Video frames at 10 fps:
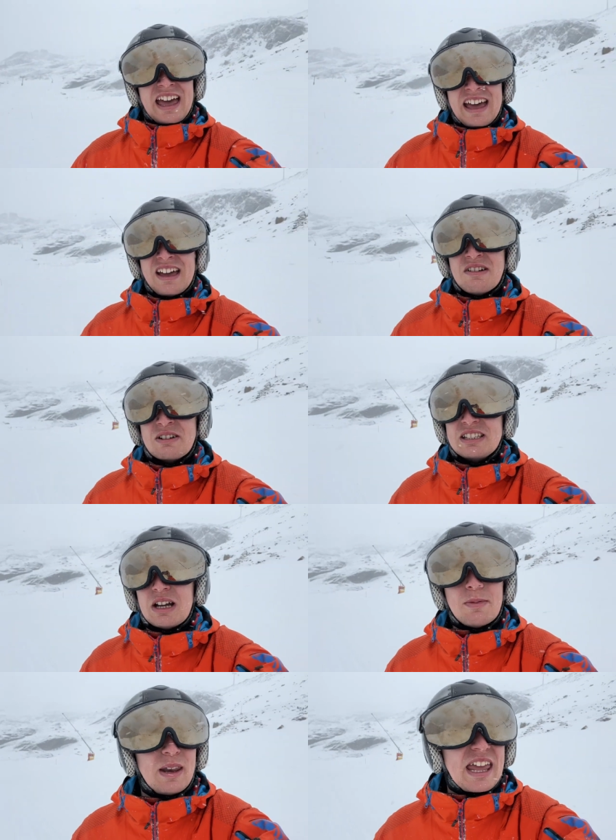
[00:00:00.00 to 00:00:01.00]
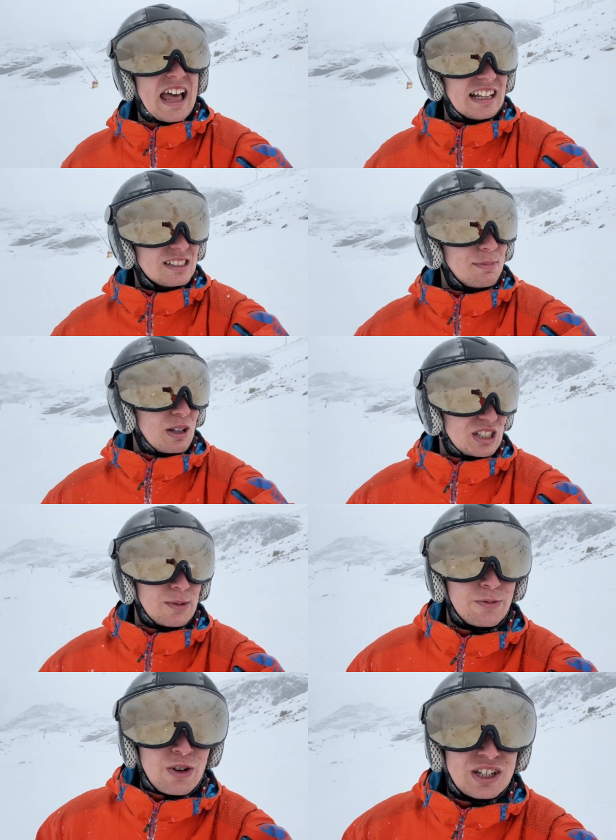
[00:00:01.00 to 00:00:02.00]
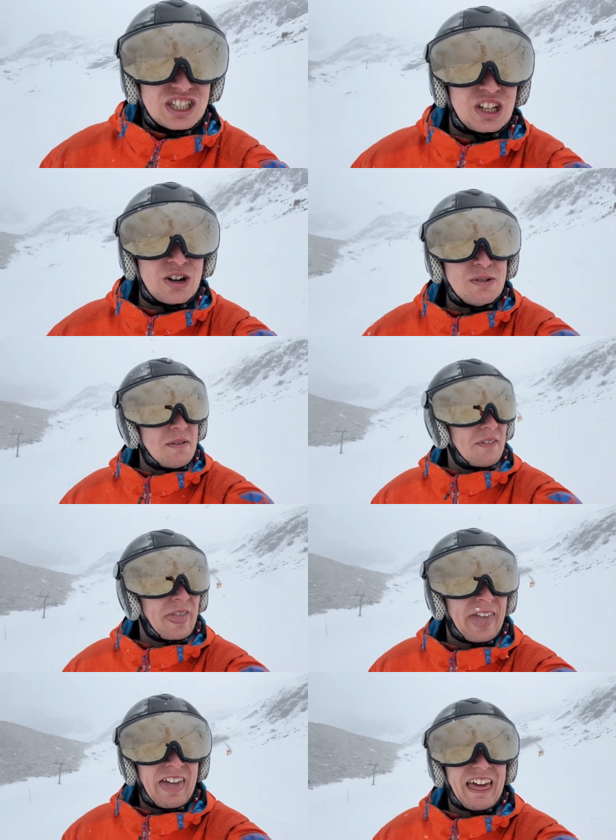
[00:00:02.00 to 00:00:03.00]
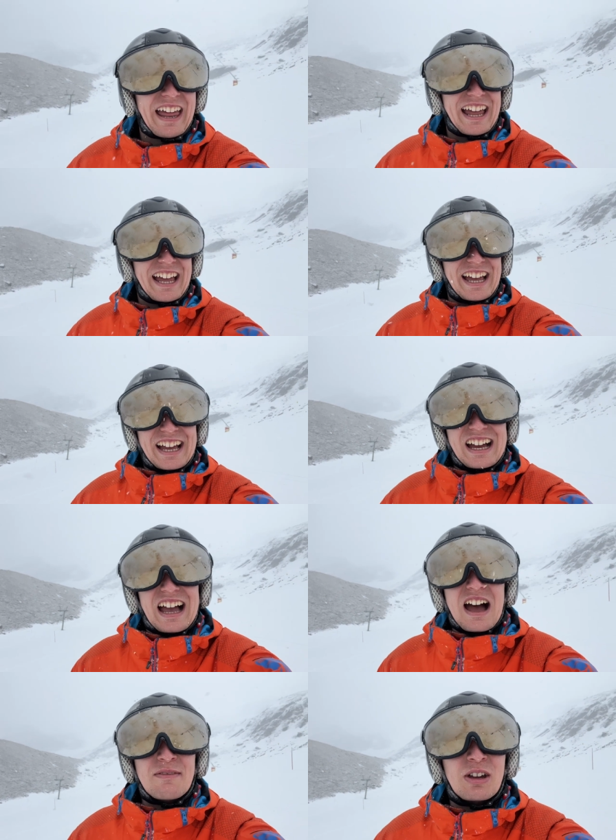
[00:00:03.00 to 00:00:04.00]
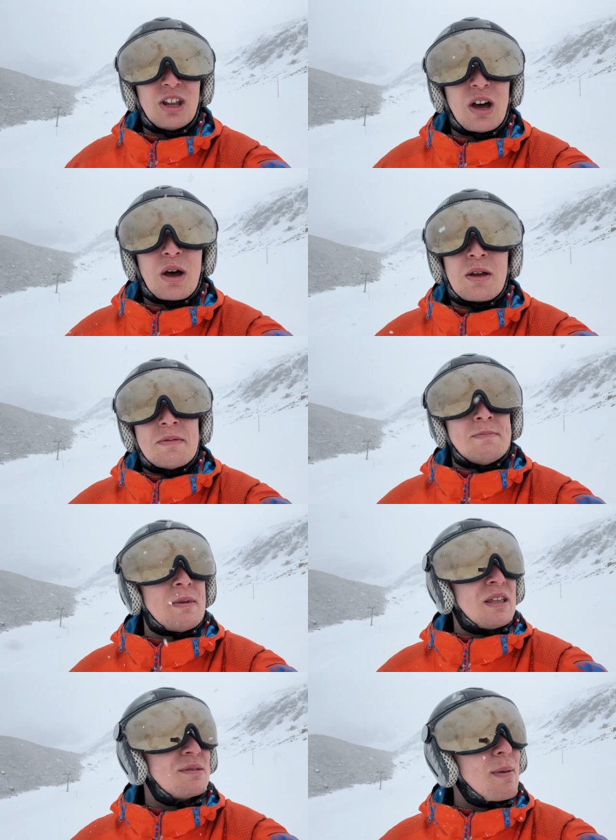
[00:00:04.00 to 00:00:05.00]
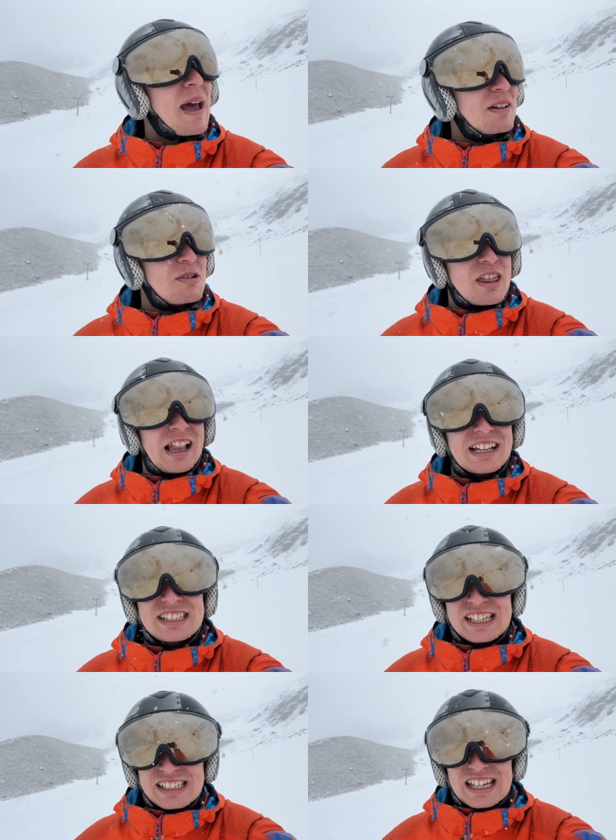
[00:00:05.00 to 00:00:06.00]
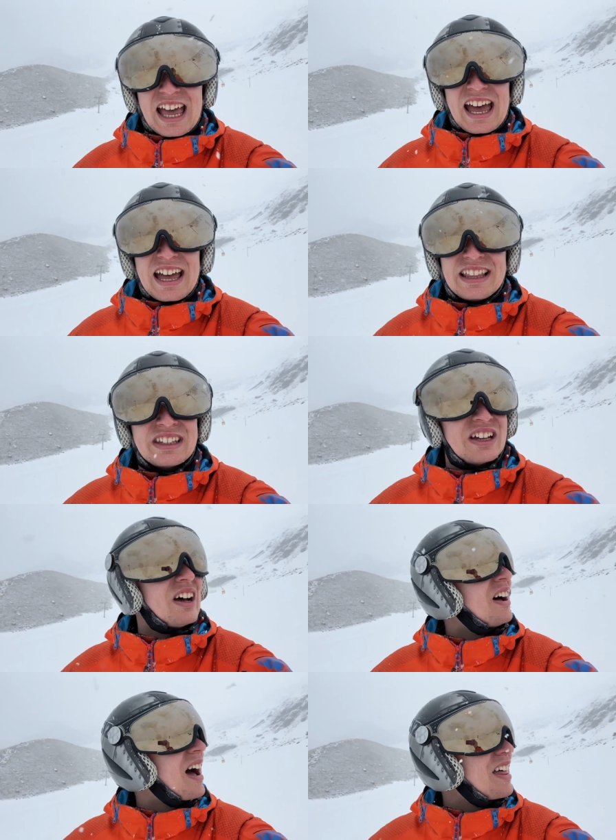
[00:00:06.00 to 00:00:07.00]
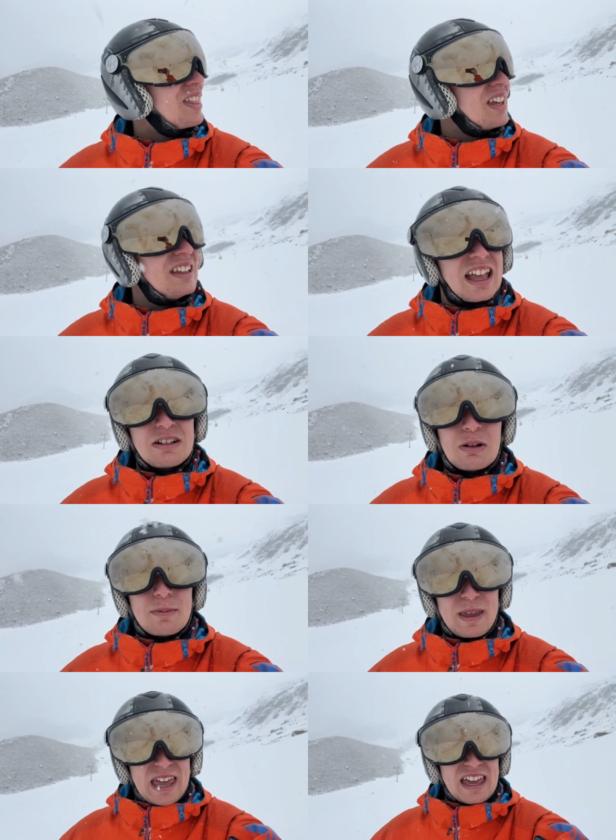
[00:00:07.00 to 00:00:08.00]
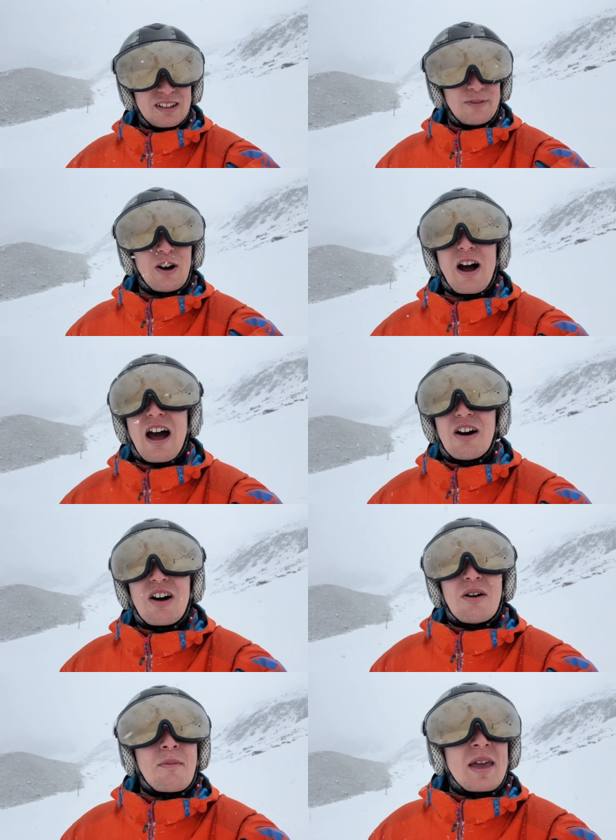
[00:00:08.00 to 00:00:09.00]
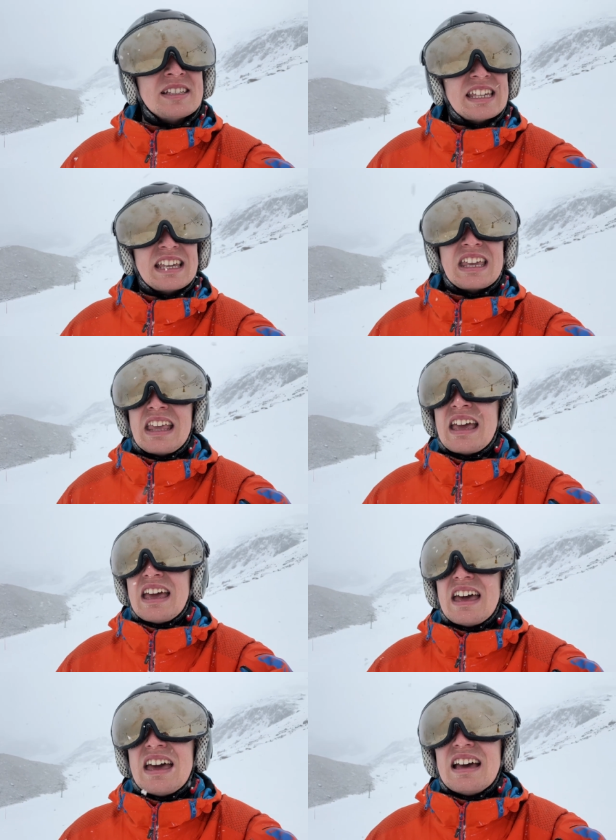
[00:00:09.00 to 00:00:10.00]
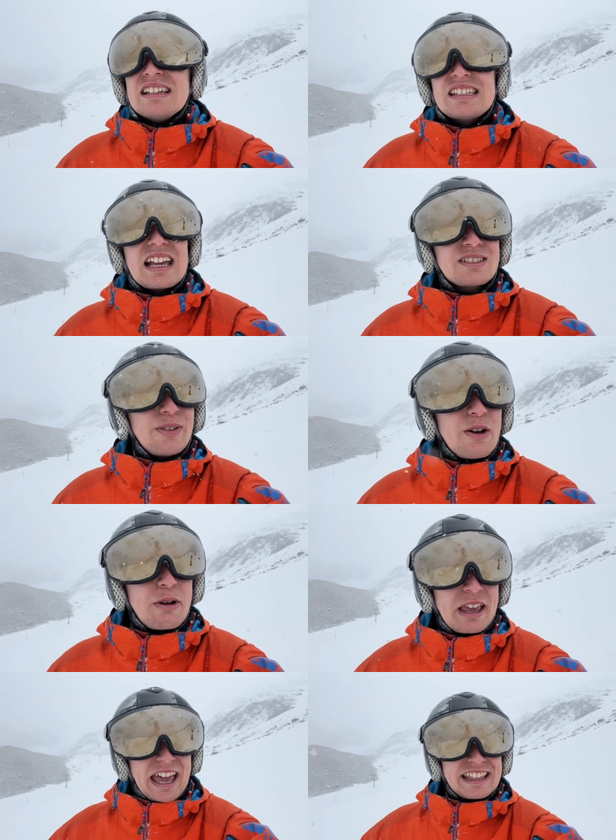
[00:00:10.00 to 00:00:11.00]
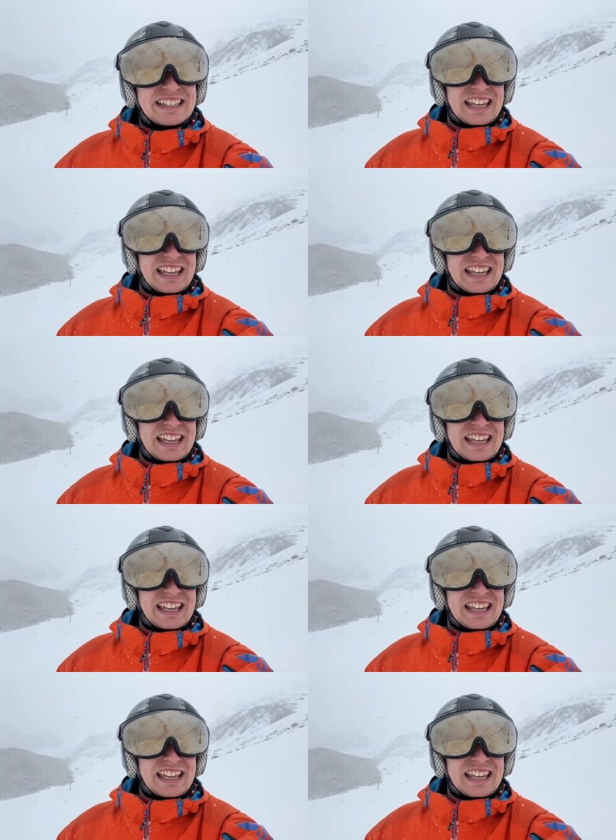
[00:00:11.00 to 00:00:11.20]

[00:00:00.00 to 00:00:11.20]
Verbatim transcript: with nobody else but some fresh snow. I'm gonna meet back with Alexis and uh, I think that will be it for our amazing Saas-Fee weekend.